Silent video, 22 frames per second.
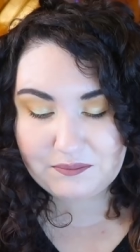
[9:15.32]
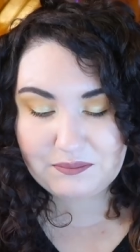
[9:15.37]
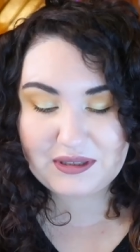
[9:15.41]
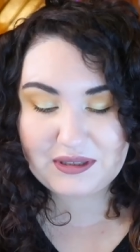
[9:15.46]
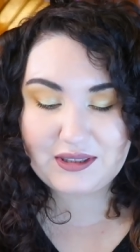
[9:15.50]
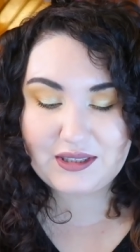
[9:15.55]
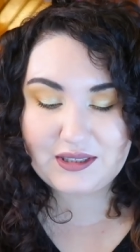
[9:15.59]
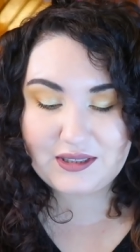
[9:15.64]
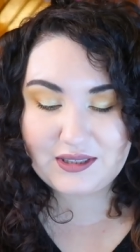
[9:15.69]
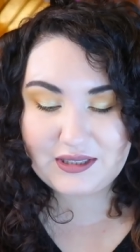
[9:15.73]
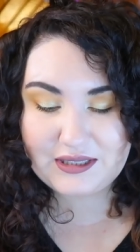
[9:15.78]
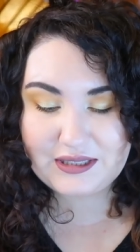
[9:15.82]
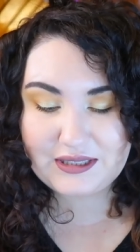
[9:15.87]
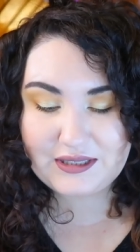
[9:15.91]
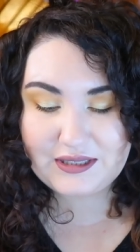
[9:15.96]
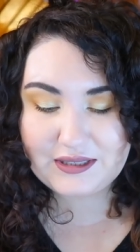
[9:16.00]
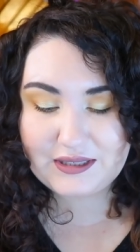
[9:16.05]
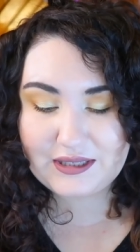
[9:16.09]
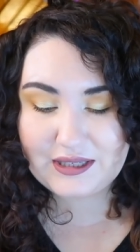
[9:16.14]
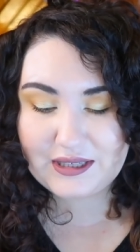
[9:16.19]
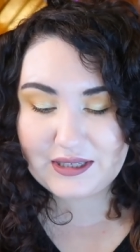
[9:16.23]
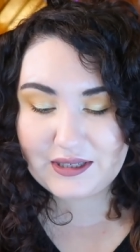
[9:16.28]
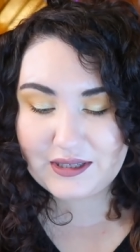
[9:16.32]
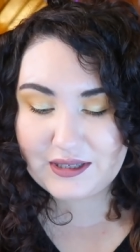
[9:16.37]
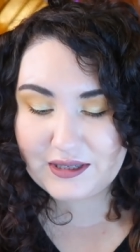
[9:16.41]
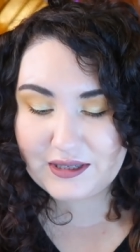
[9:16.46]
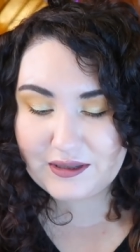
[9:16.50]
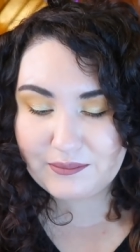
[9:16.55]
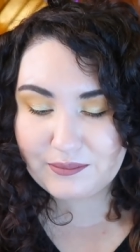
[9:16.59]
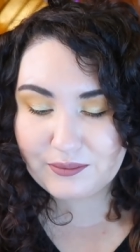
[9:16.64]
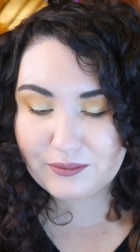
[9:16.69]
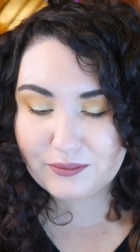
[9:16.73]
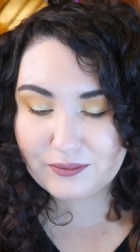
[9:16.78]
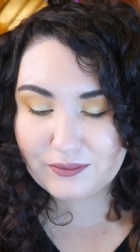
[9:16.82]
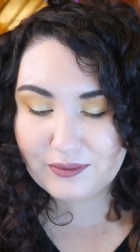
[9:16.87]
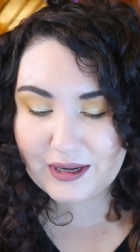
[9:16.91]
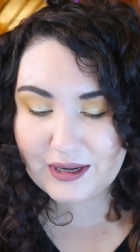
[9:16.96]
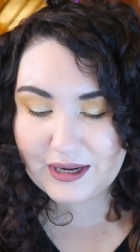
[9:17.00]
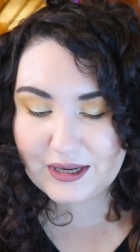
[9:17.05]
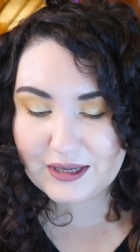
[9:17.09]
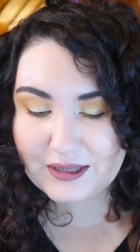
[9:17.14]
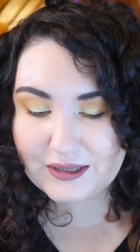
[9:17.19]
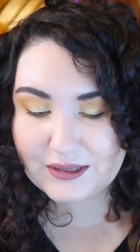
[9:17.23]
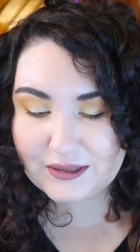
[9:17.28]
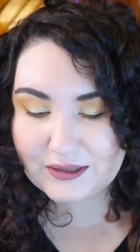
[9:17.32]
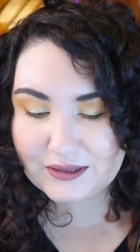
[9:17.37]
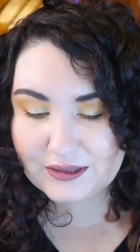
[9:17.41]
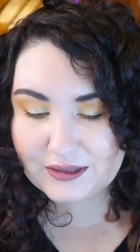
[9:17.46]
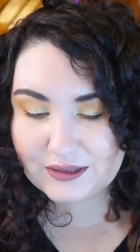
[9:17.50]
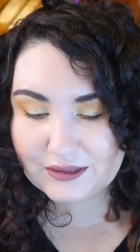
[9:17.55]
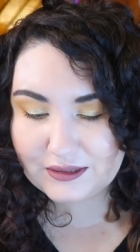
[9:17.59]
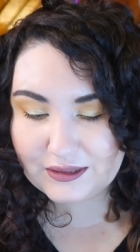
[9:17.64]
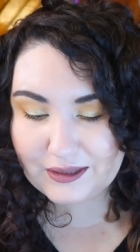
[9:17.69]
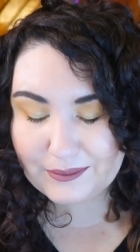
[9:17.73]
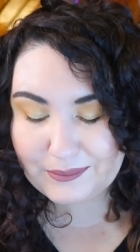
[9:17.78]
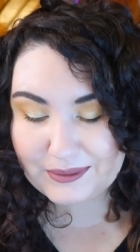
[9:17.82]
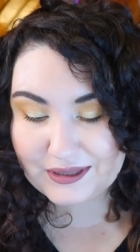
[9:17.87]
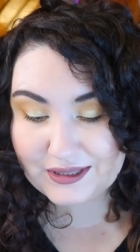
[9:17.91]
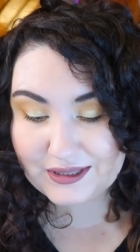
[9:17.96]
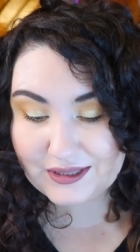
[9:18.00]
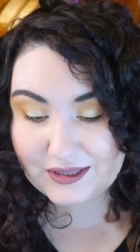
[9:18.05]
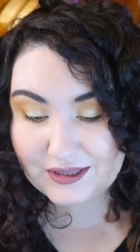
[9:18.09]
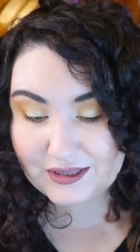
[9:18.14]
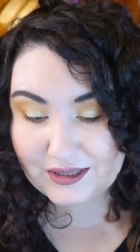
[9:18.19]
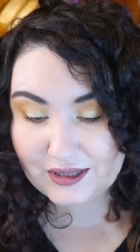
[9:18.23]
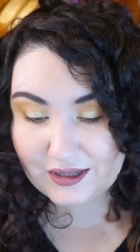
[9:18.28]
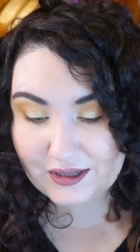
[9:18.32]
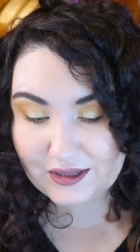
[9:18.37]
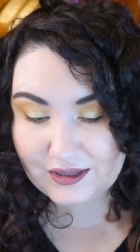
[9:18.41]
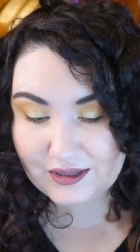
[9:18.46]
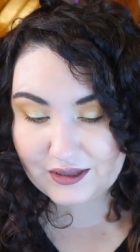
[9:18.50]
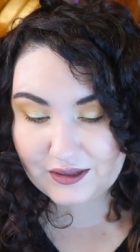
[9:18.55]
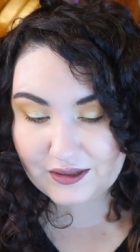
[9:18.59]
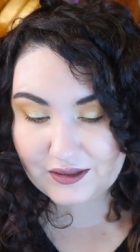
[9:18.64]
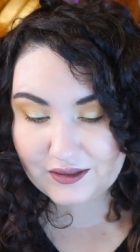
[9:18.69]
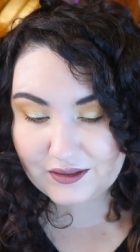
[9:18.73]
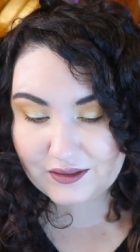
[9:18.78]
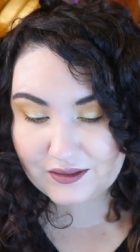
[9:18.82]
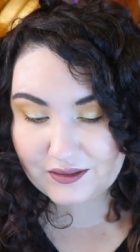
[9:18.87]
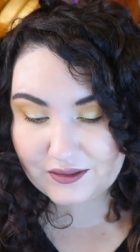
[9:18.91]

But this is an indie brand. Let me see.